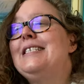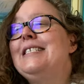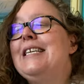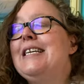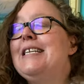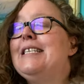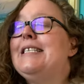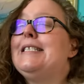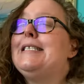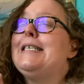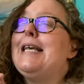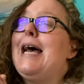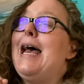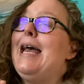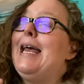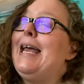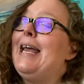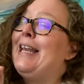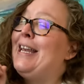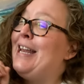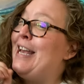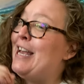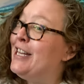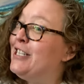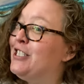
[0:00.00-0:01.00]
is set
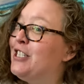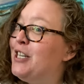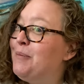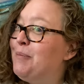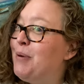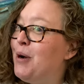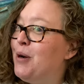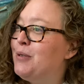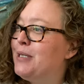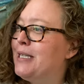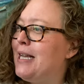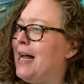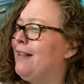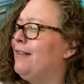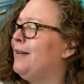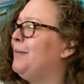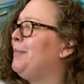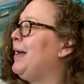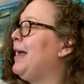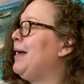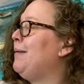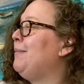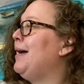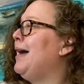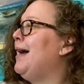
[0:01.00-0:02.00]
in Hitching Post,
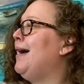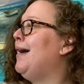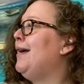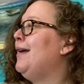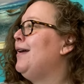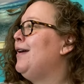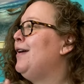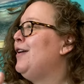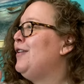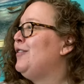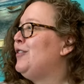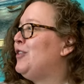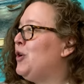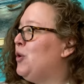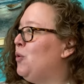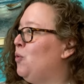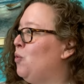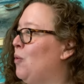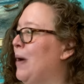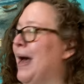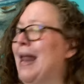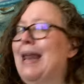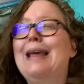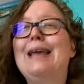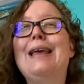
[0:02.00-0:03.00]
Alabama, the
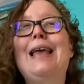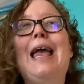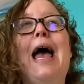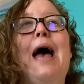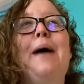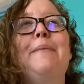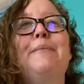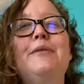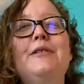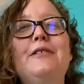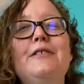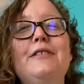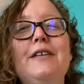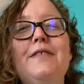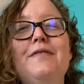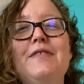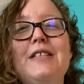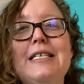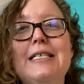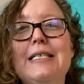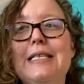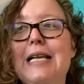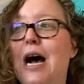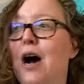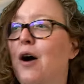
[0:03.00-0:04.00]
wedding capital of
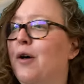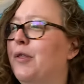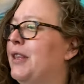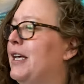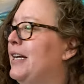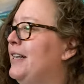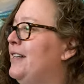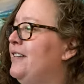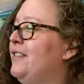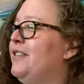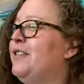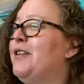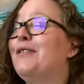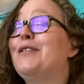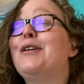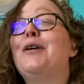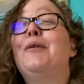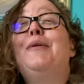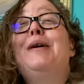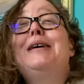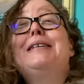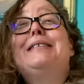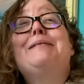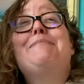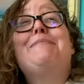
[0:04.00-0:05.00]
the South. I didn't know
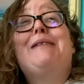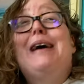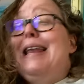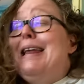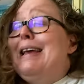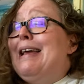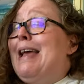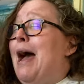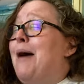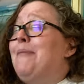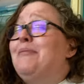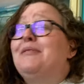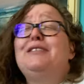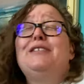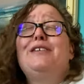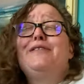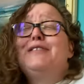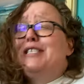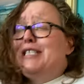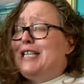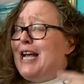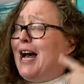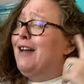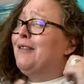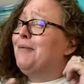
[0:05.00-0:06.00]
there was a wedding capital of
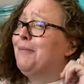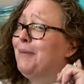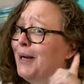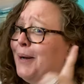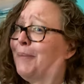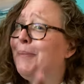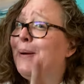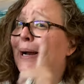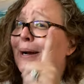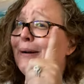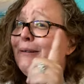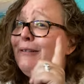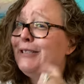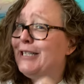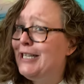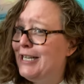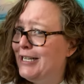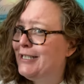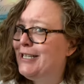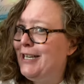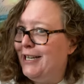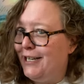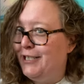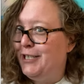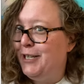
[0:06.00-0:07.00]
the South, but apparently
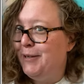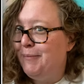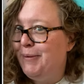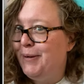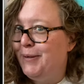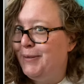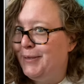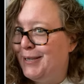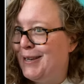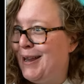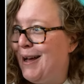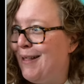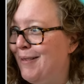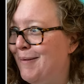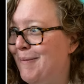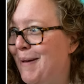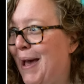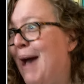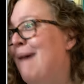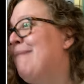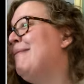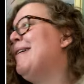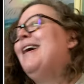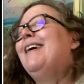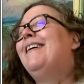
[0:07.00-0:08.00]
it's Hitching Post,
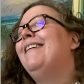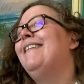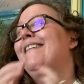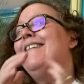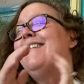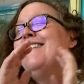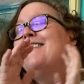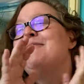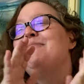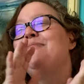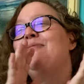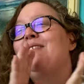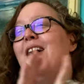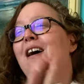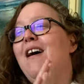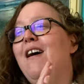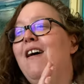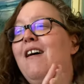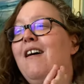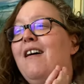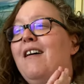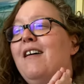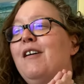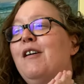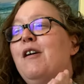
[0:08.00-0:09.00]
Alabama.
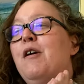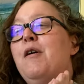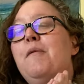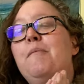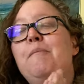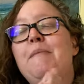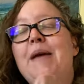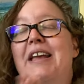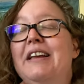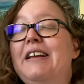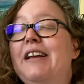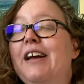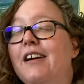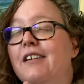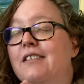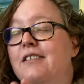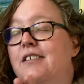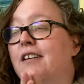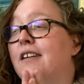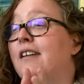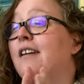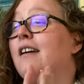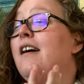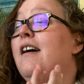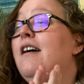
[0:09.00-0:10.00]
Our main
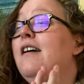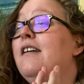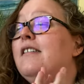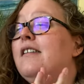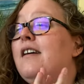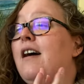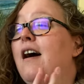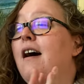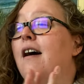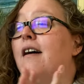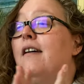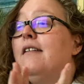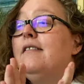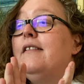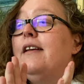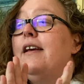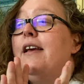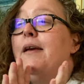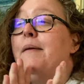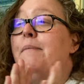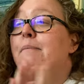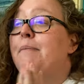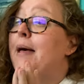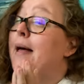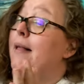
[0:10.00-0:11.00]
character,
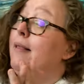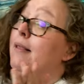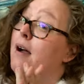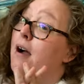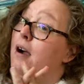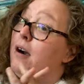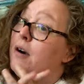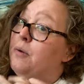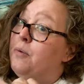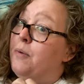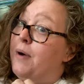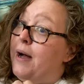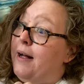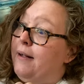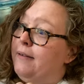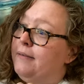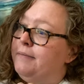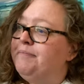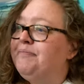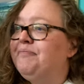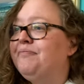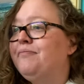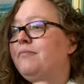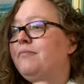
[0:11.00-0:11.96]
Carly Bell Hartwell,